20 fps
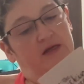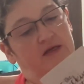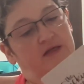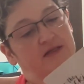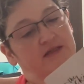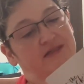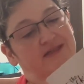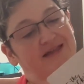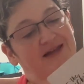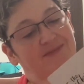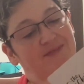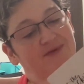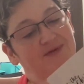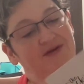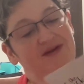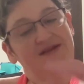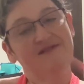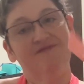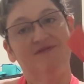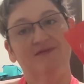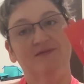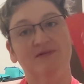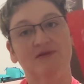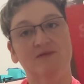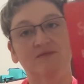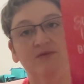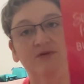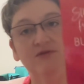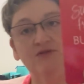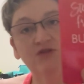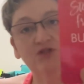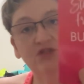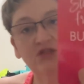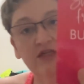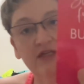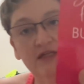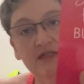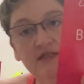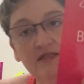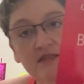Step away from the
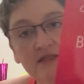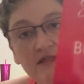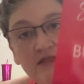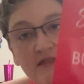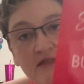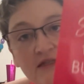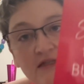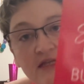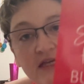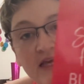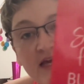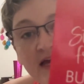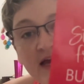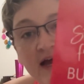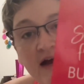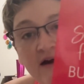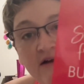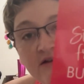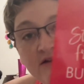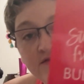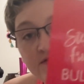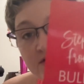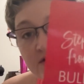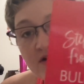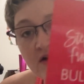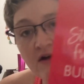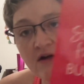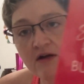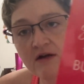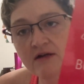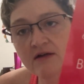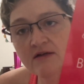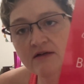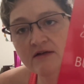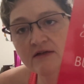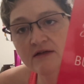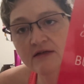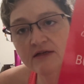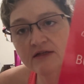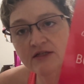bullshit. Get out of your heart.
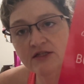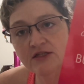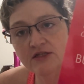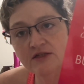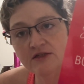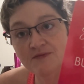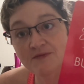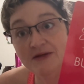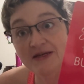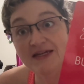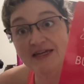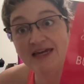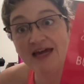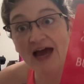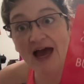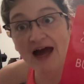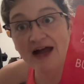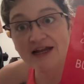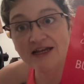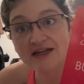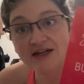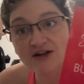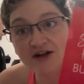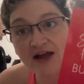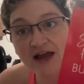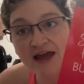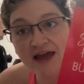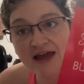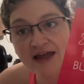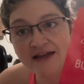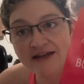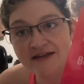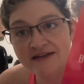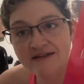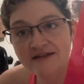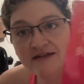Excuse me, get out of your head.